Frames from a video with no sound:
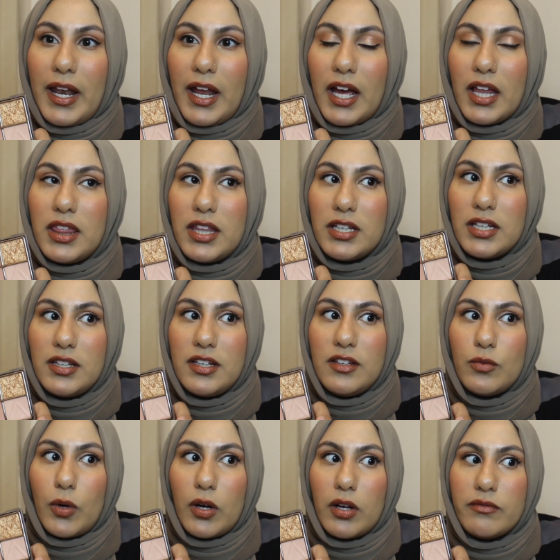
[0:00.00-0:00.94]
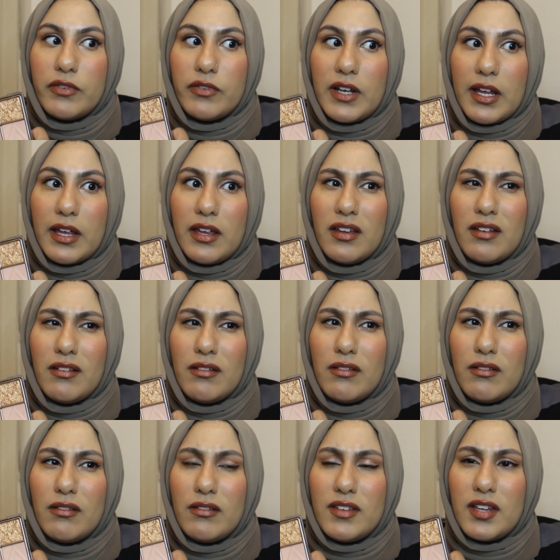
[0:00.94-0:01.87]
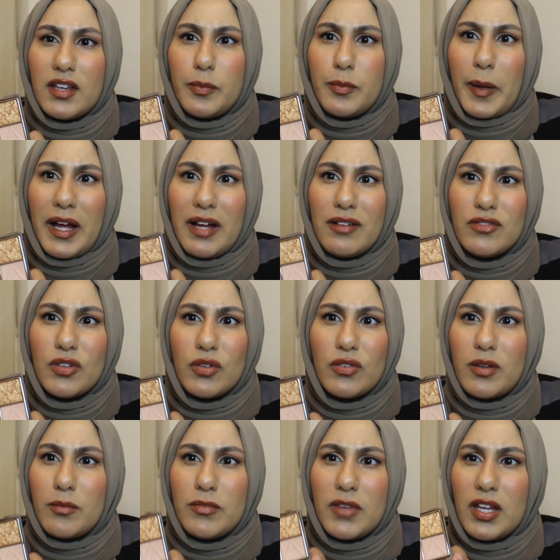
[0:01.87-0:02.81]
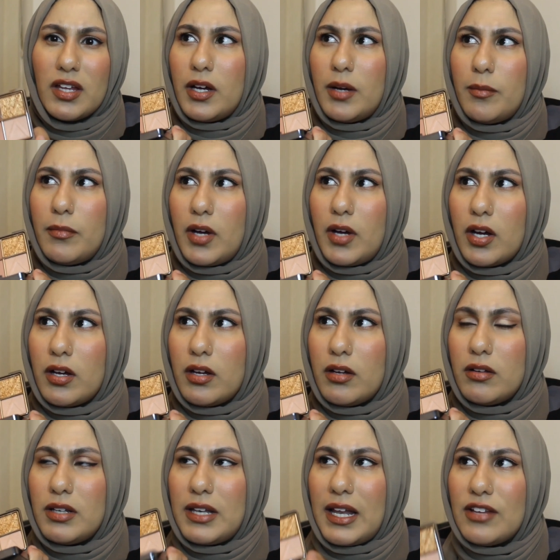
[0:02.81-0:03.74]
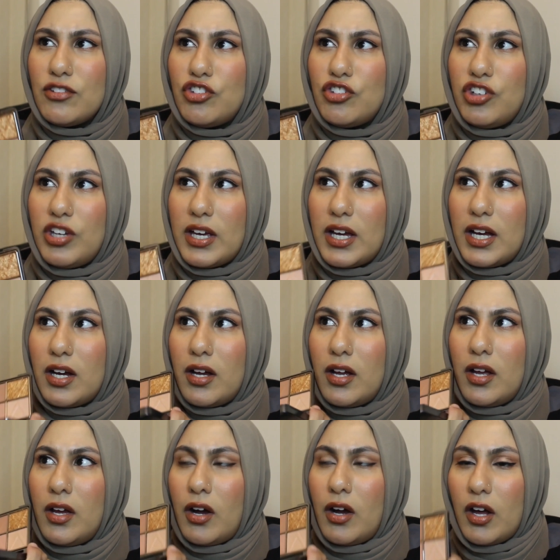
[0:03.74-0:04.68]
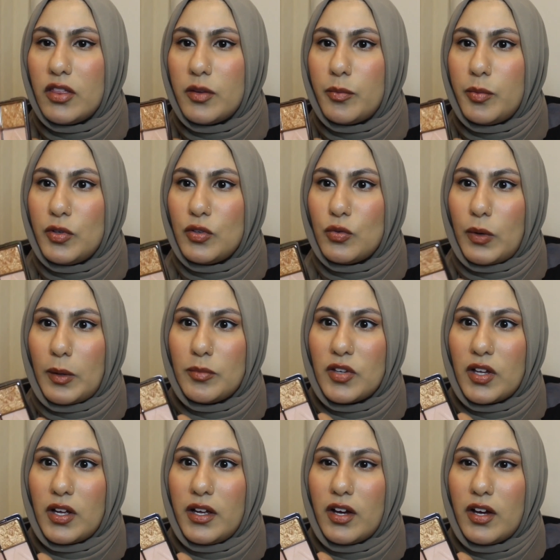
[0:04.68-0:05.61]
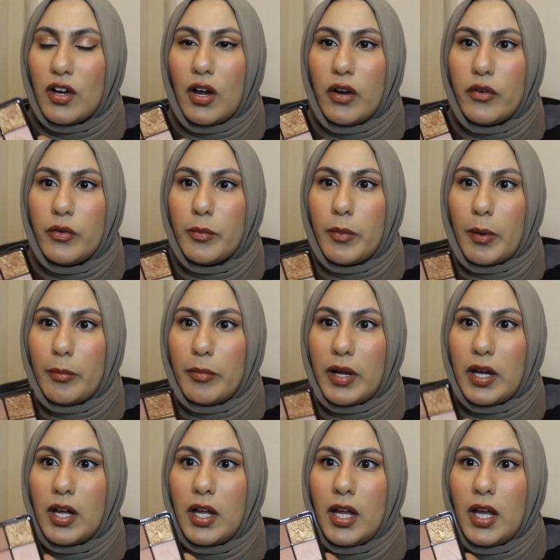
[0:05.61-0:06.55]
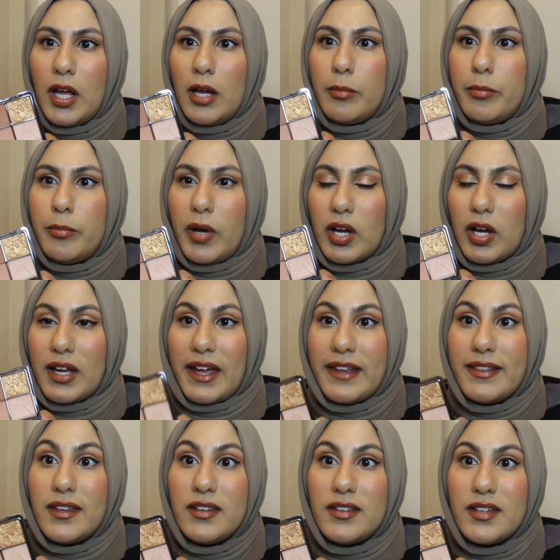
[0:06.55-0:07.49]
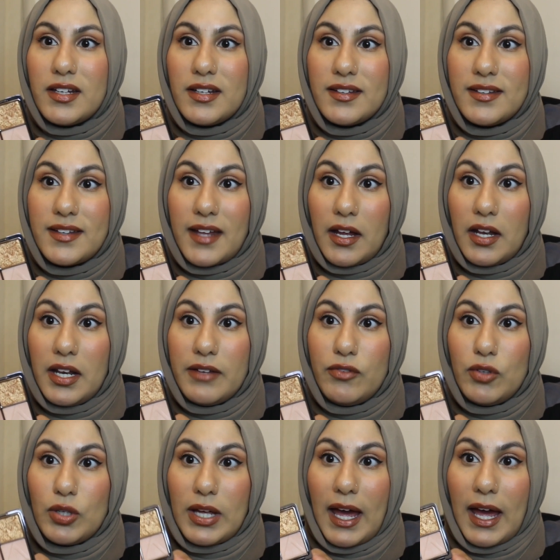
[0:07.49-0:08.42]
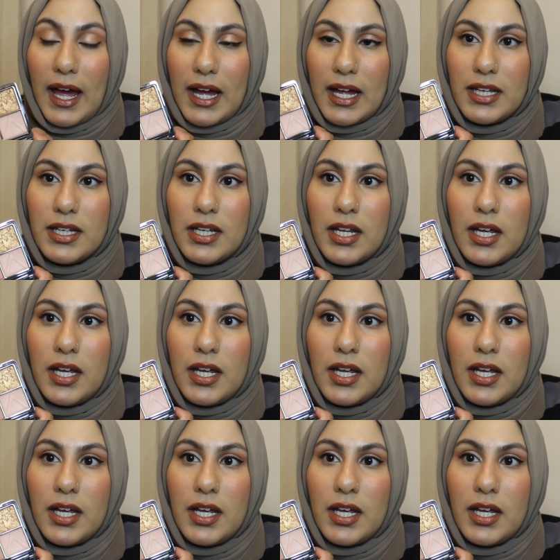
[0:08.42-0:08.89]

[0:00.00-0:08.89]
I think these were on for like £6 or something last year on the Boots website. I can't remember, but get these in a sale if you can.